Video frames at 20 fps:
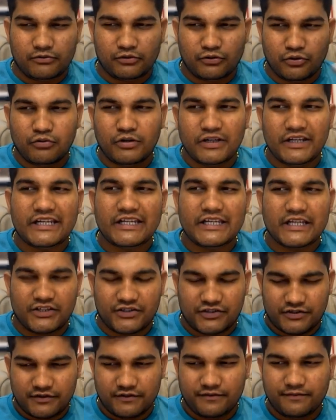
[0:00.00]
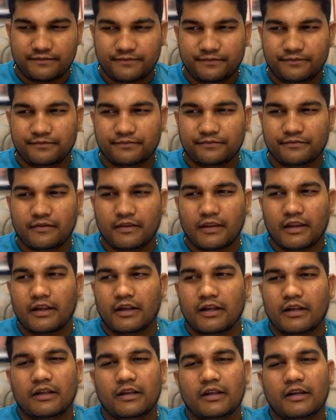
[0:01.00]
through lineage,
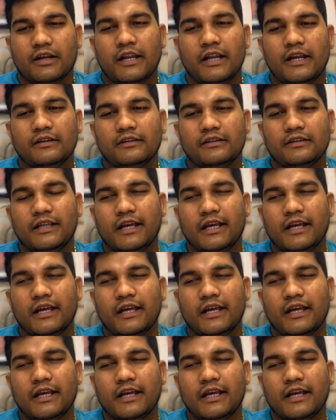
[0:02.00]
right?